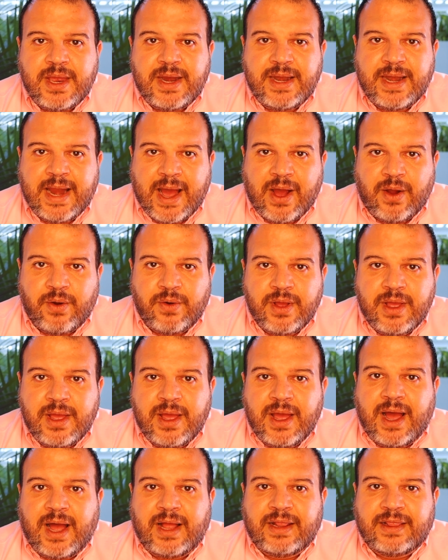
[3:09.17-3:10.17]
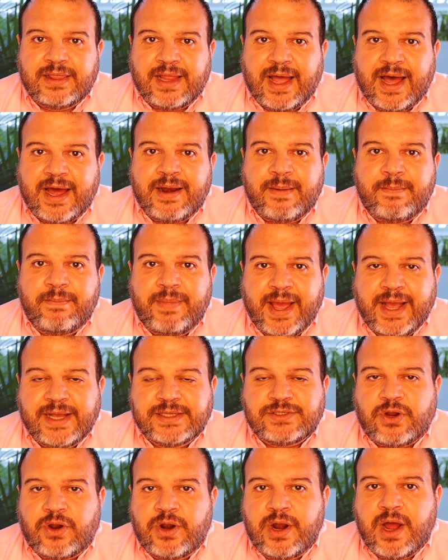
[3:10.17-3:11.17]
Now, a lot of
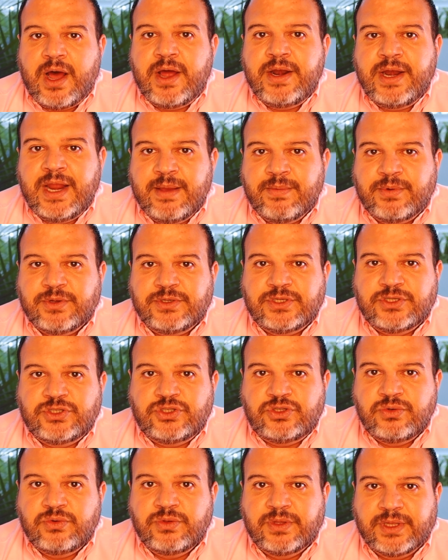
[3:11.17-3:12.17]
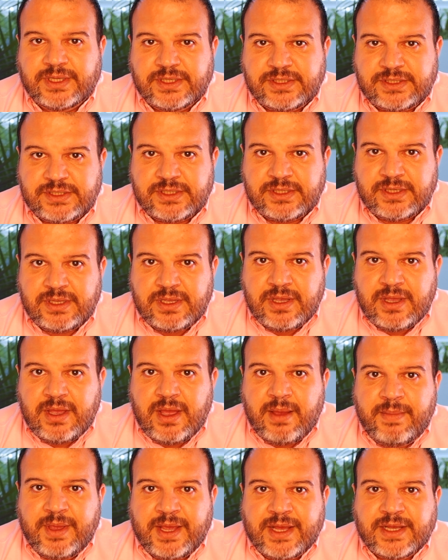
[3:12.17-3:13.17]
banks are unable to do this
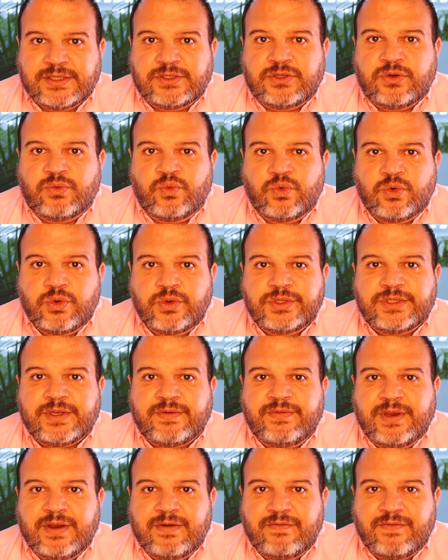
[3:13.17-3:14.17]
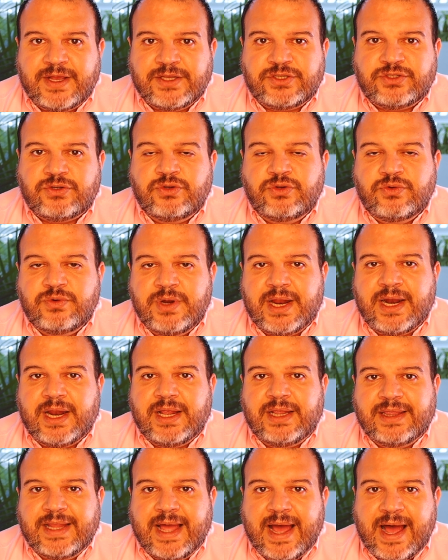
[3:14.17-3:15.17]
because the rules of the investor do not
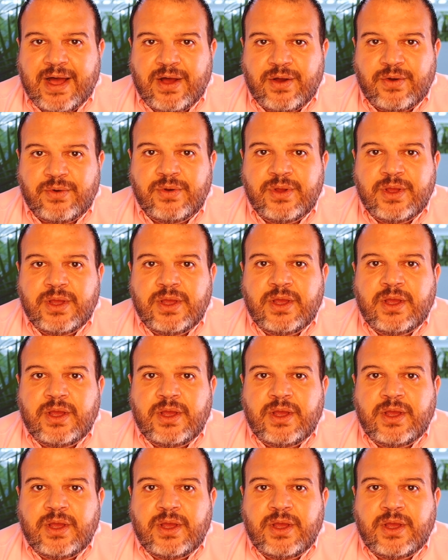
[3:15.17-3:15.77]
allow